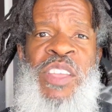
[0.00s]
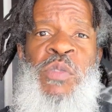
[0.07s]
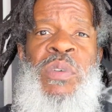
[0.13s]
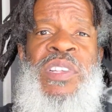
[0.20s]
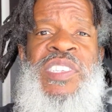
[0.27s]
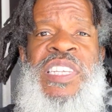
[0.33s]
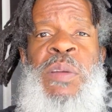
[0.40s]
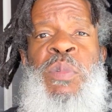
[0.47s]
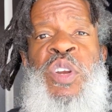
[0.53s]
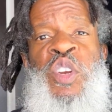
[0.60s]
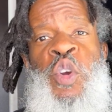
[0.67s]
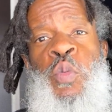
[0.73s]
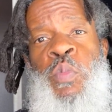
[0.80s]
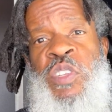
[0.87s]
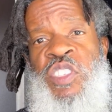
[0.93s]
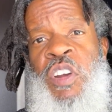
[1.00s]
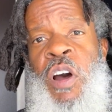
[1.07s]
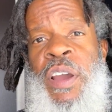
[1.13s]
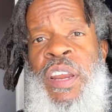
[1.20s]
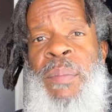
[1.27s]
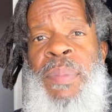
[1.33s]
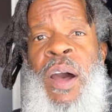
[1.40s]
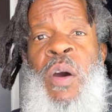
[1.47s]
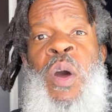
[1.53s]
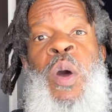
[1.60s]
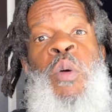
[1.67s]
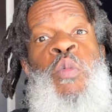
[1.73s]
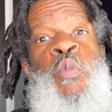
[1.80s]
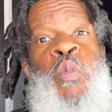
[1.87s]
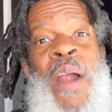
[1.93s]
and you can see what Newton was talking
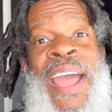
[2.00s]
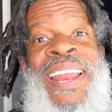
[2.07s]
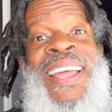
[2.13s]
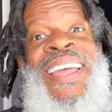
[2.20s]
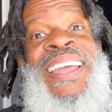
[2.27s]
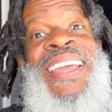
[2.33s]
about right